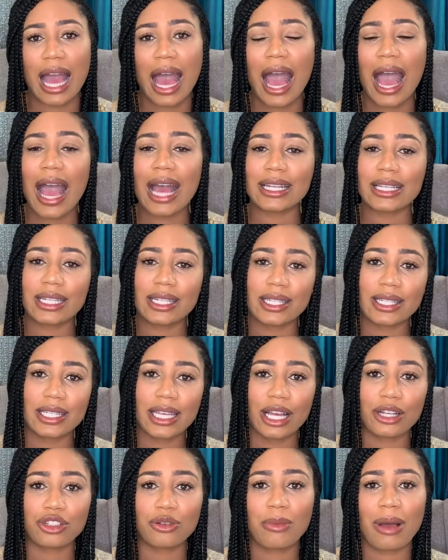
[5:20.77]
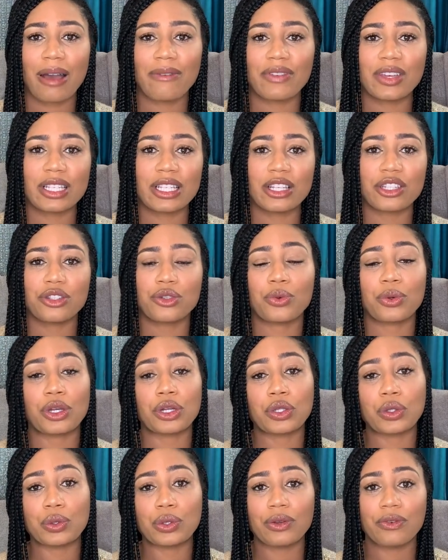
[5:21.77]
I had to schedule my visits to
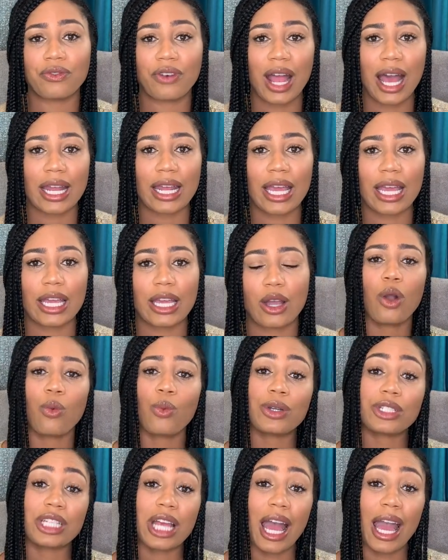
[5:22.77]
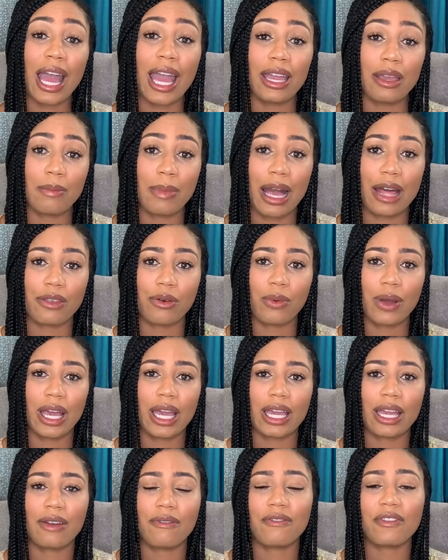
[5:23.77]
include a Friday, which I hate, by the
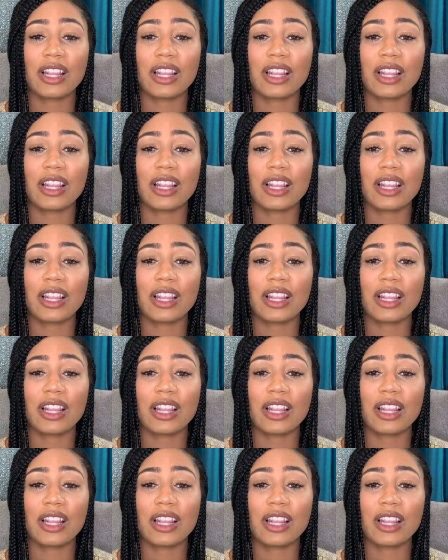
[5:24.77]
way.